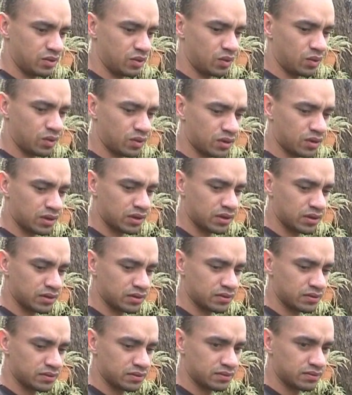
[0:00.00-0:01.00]
or
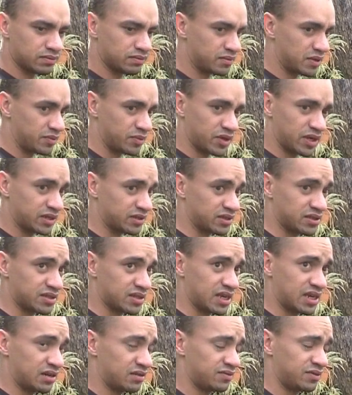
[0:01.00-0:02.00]
people
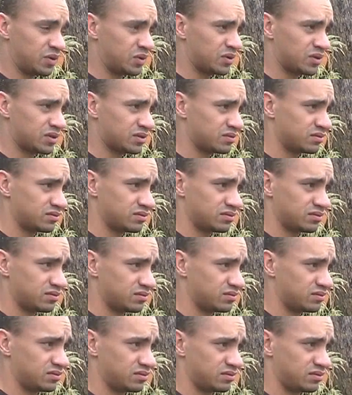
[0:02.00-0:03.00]
just can't afford.
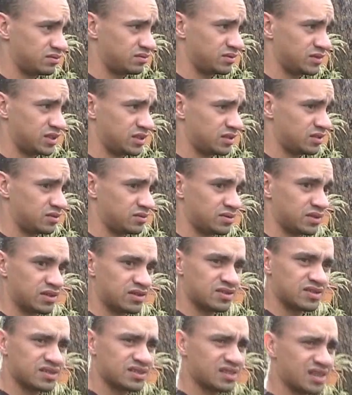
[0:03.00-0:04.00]
You know,
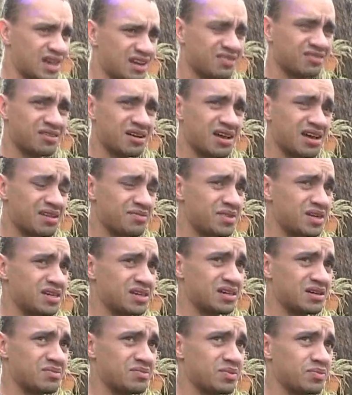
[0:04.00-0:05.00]
there's, I don't know how many
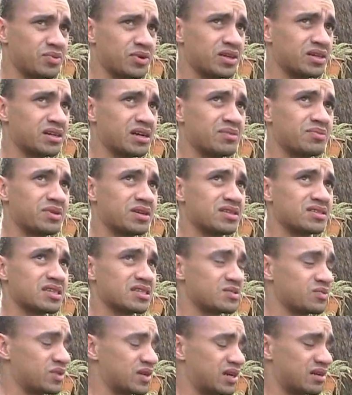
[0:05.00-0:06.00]
printing companies
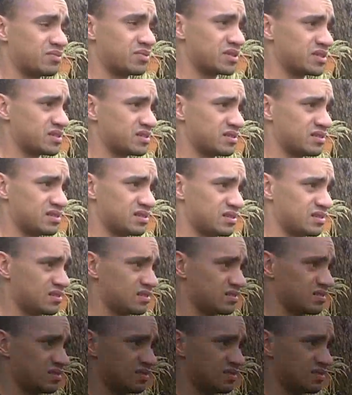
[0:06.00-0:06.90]
that's running the business.